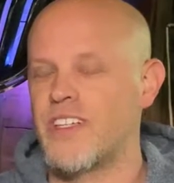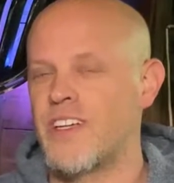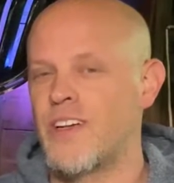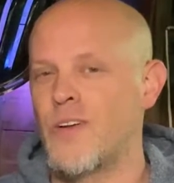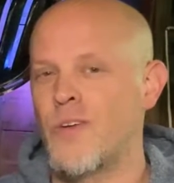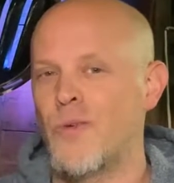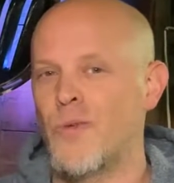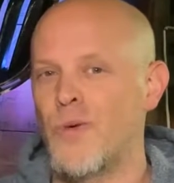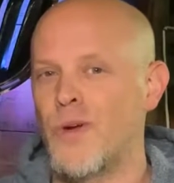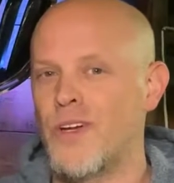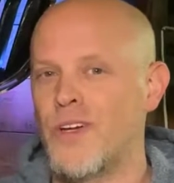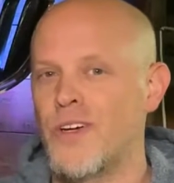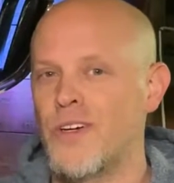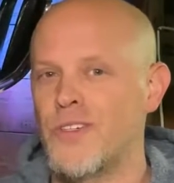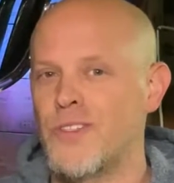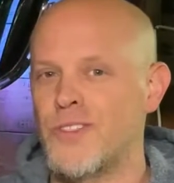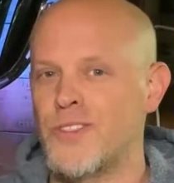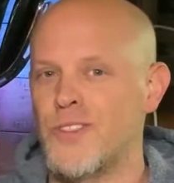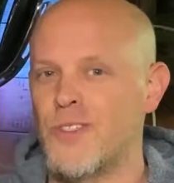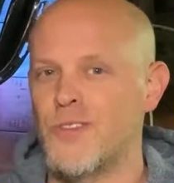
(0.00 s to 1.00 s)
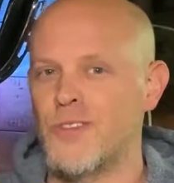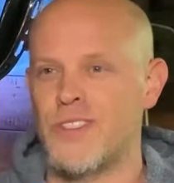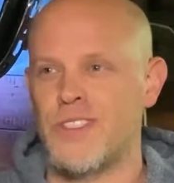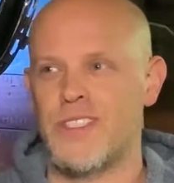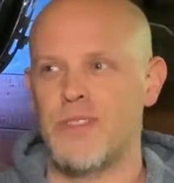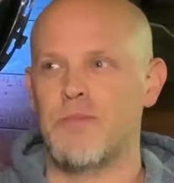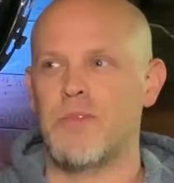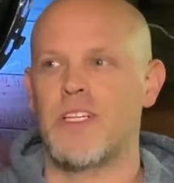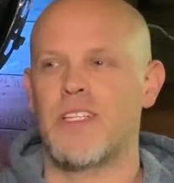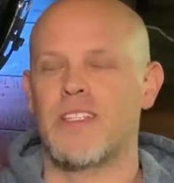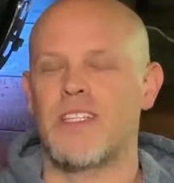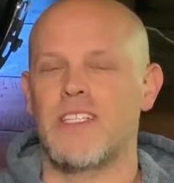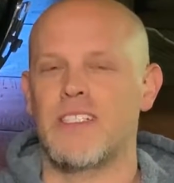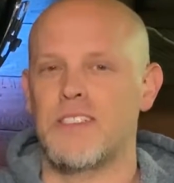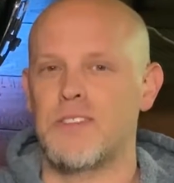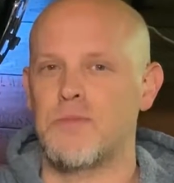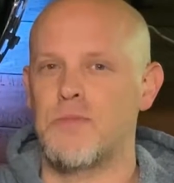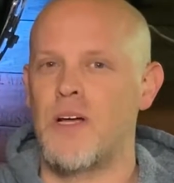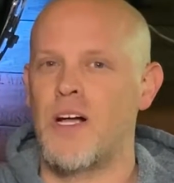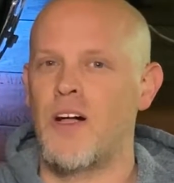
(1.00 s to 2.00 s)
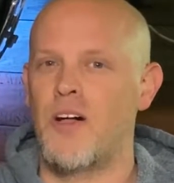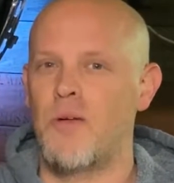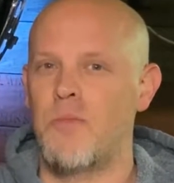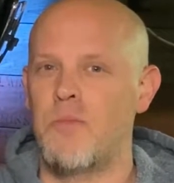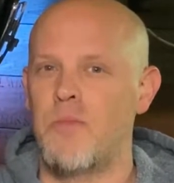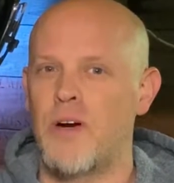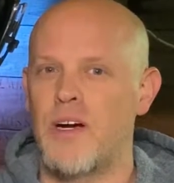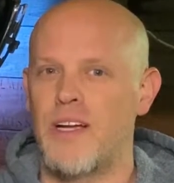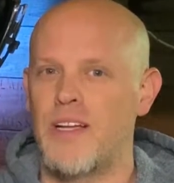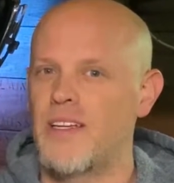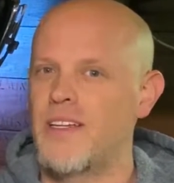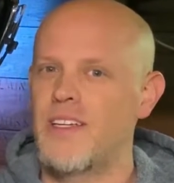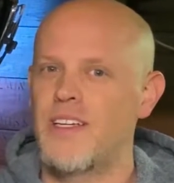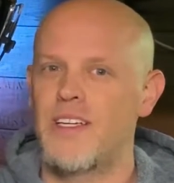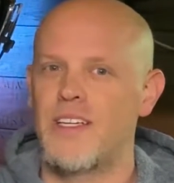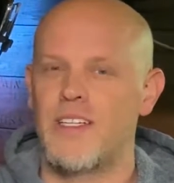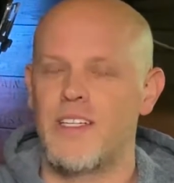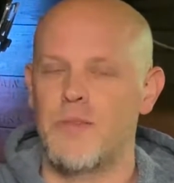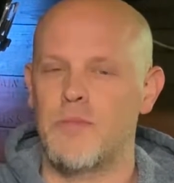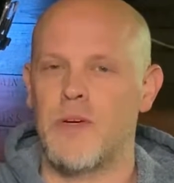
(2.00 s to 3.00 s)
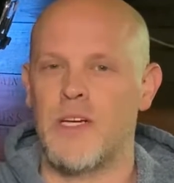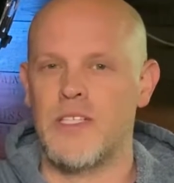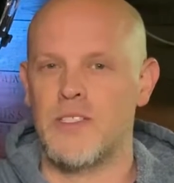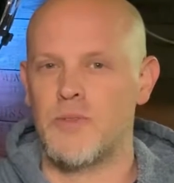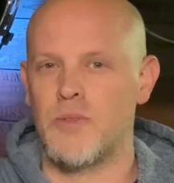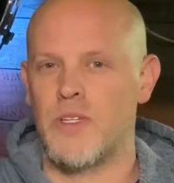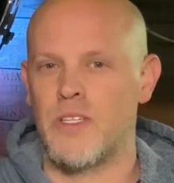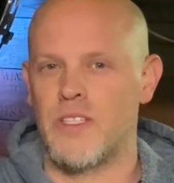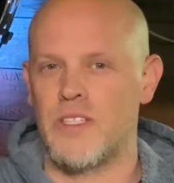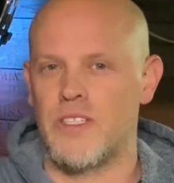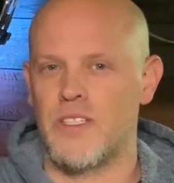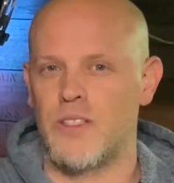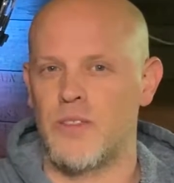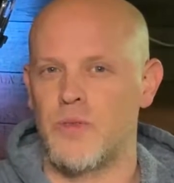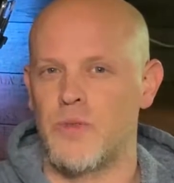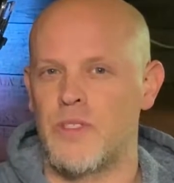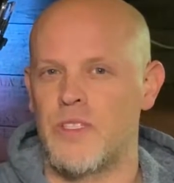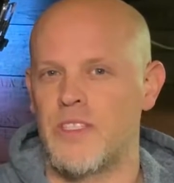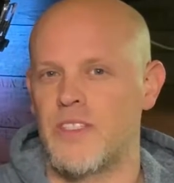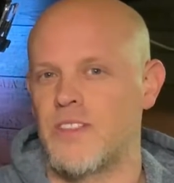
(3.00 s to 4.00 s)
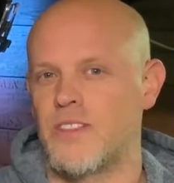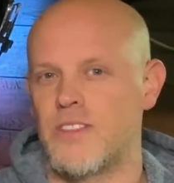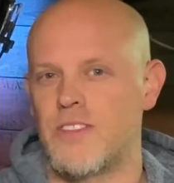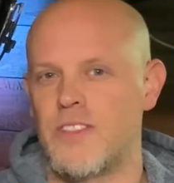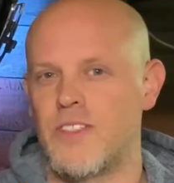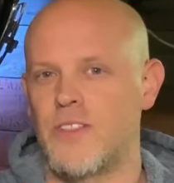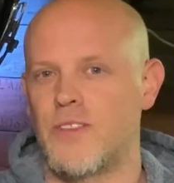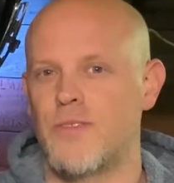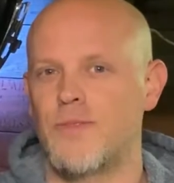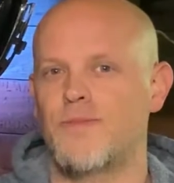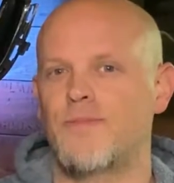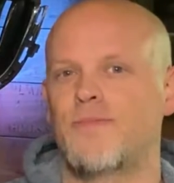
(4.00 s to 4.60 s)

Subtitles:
I know windows don't seem like they smell, but you might as well clean the windows too.